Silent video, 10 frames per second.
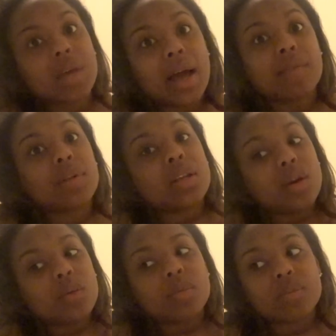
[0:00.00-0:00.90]
I really
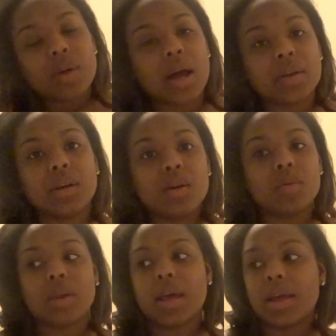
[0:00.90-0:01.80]
don't.
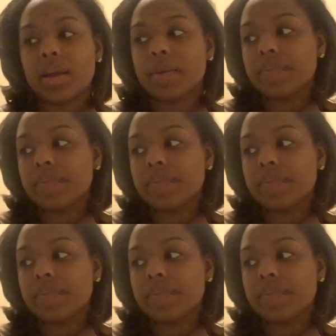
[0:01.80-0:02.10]
Like,